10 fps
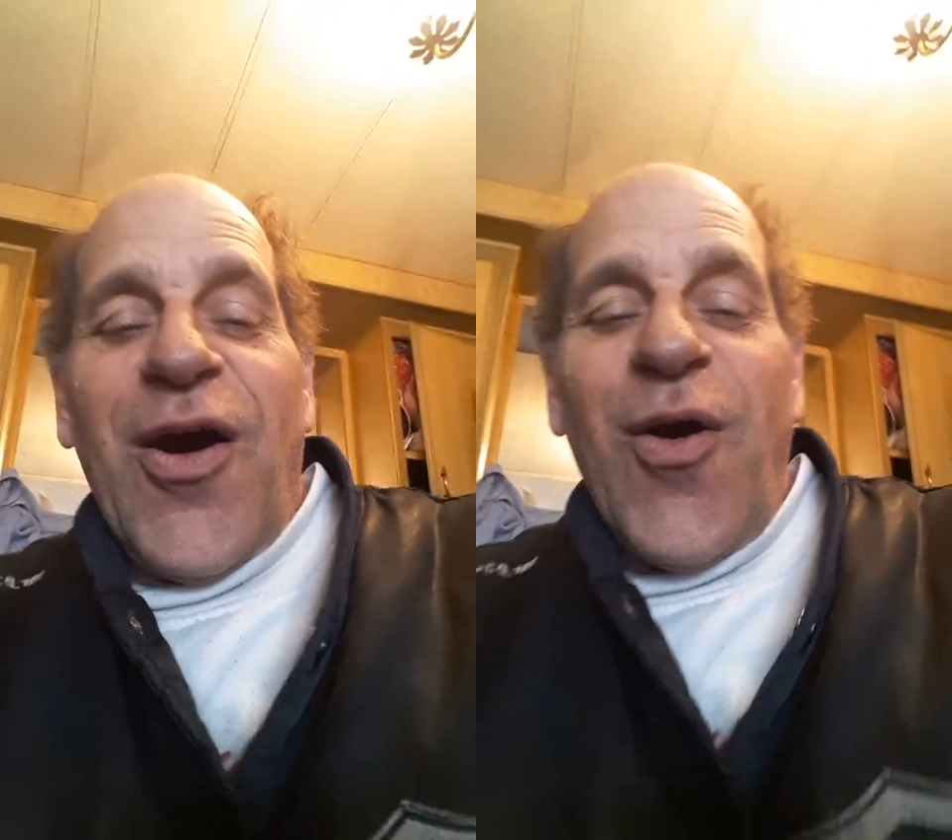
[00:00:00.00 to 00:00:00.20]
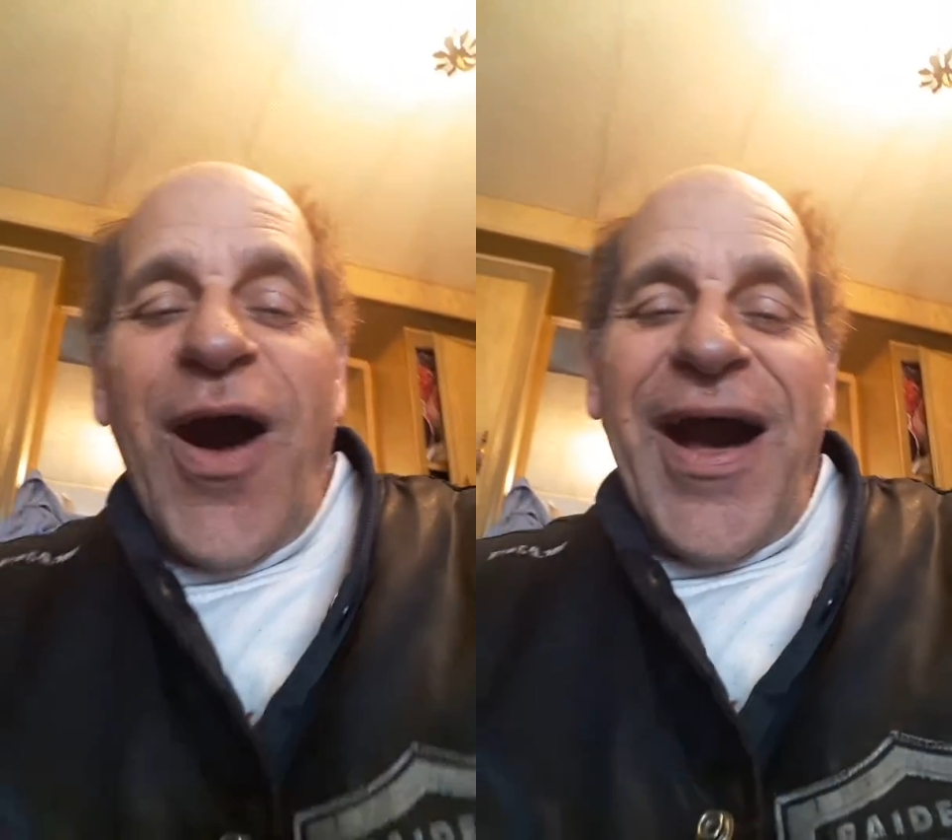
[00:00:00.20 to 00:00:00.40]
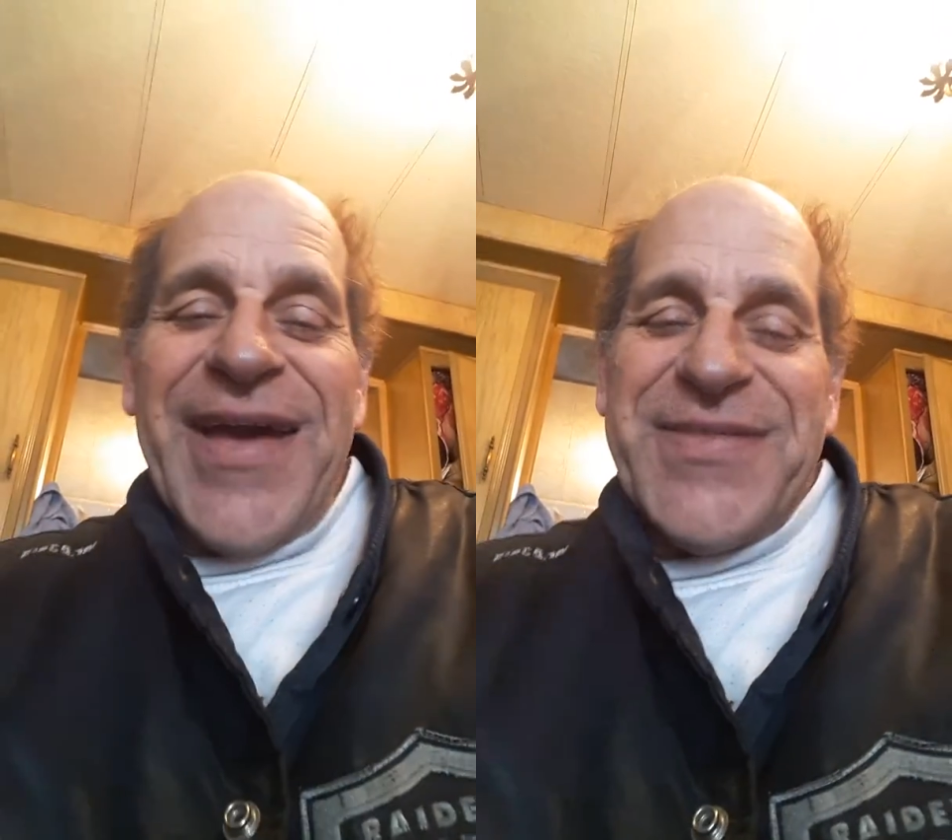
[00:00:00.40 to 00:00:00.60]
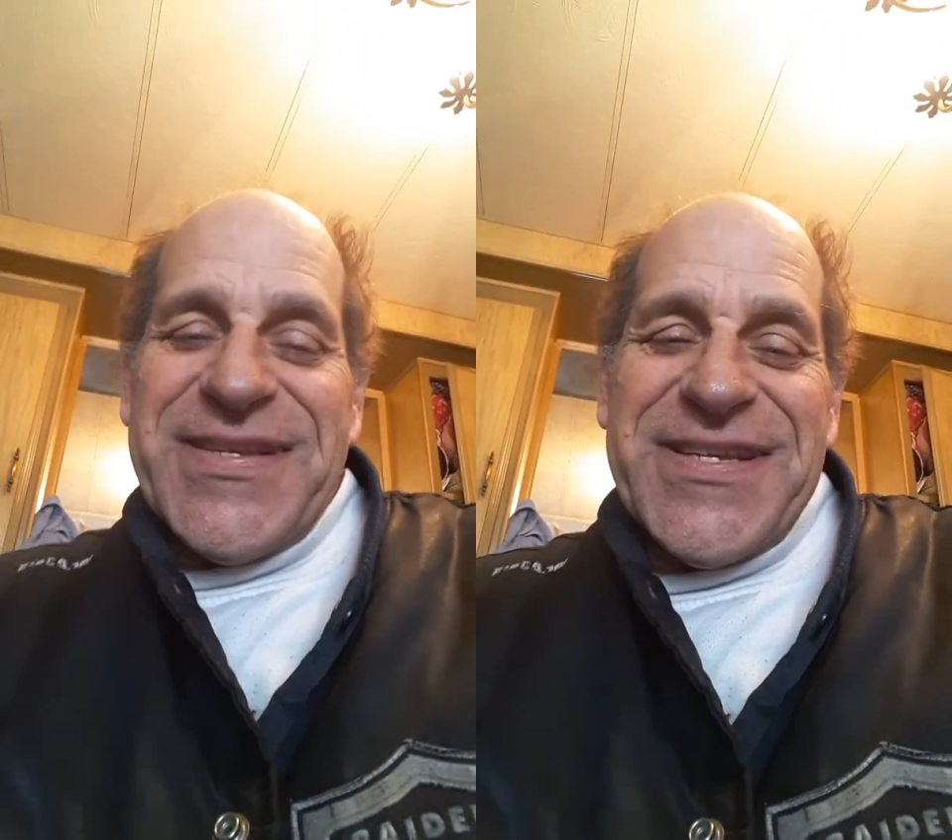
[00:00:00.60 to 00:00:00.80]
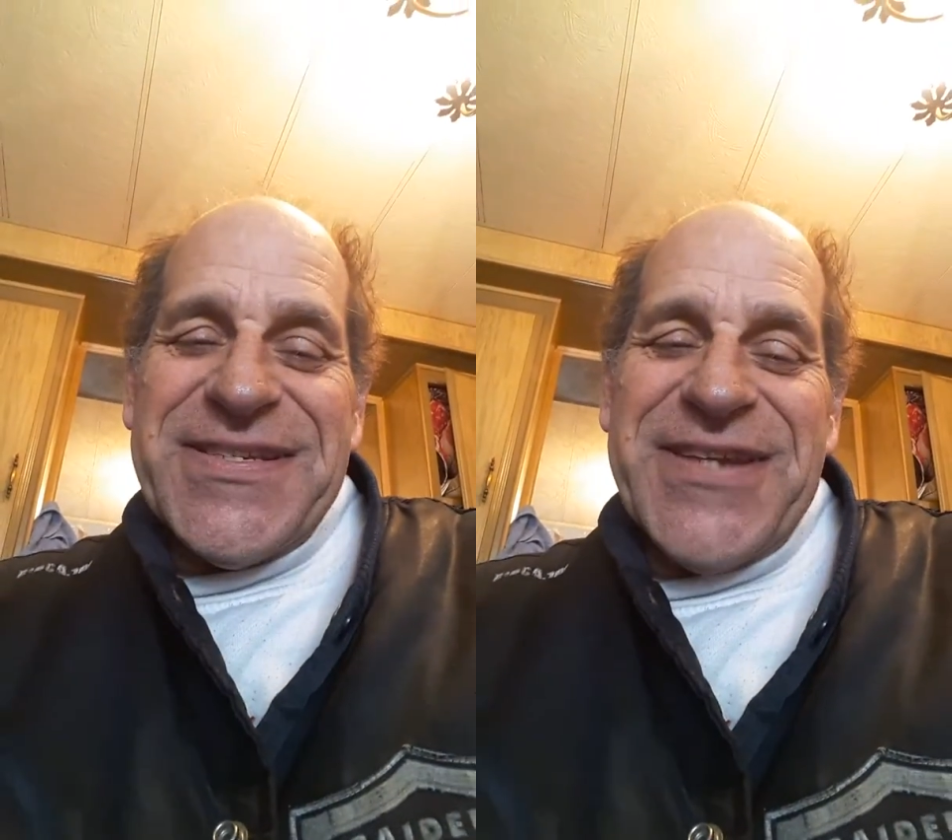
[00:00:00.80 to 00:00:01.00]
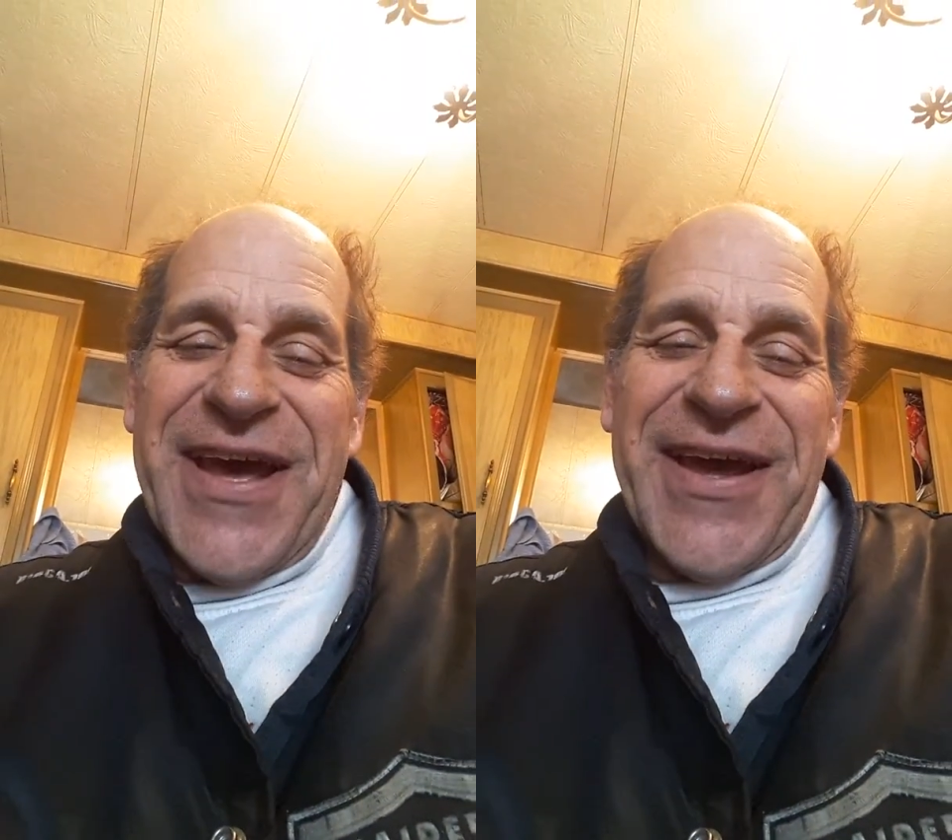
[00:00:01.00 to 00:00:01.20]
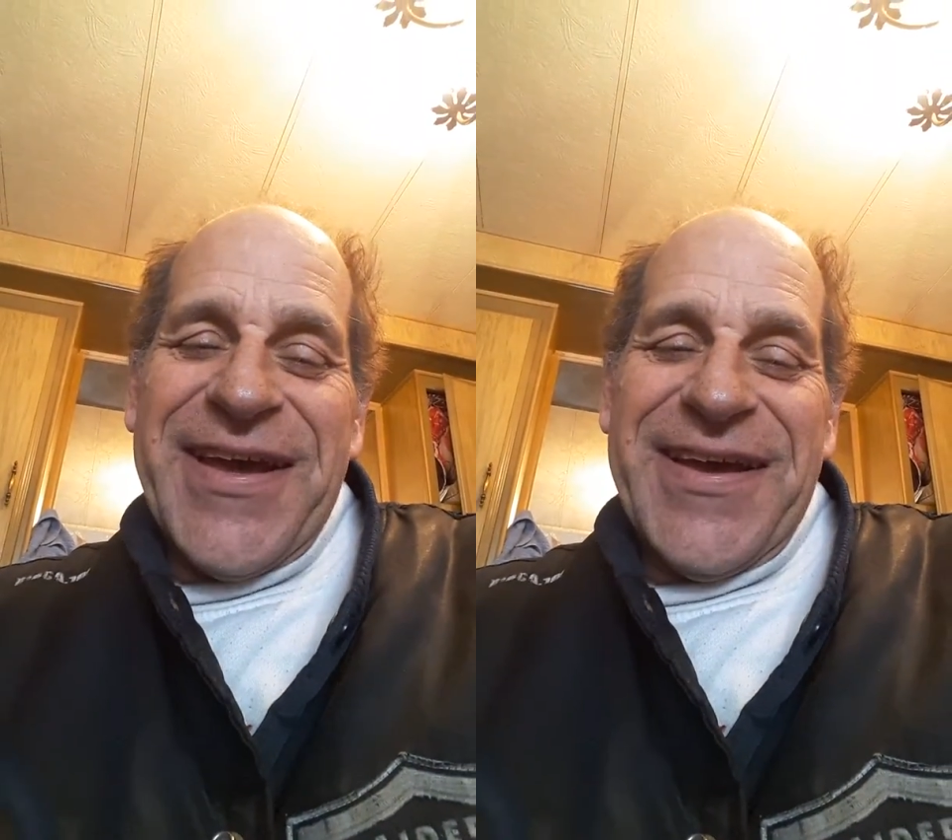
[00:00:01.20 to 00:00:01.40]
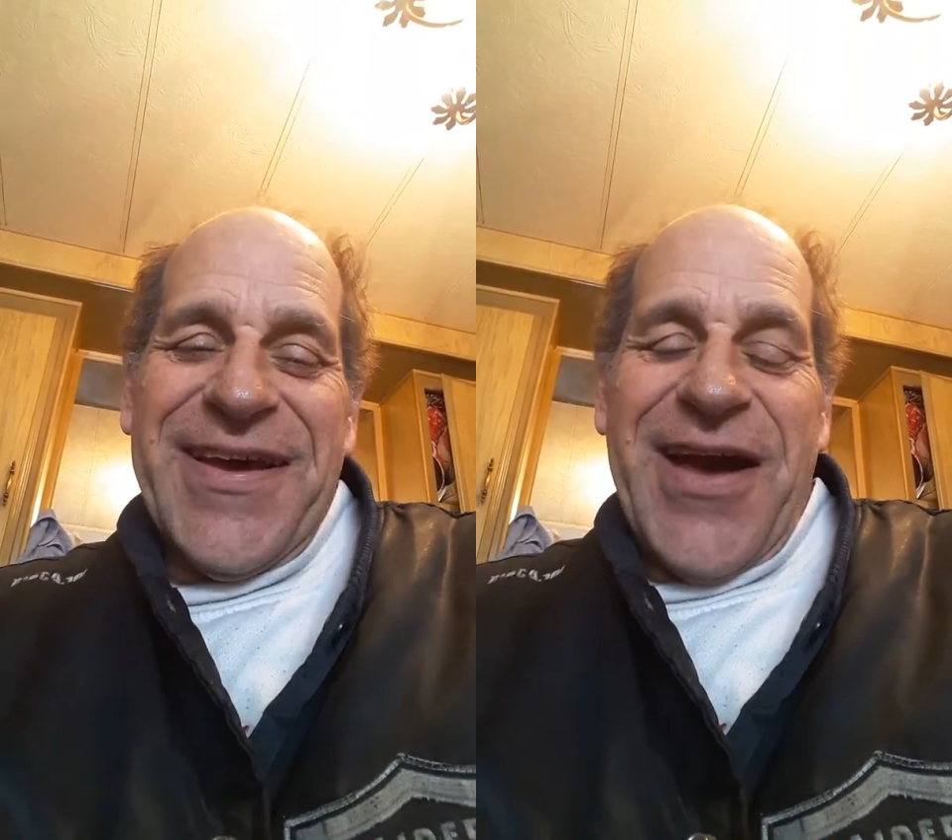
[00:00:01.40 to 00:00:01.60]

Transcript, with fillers: Oh, hi, this is Nick.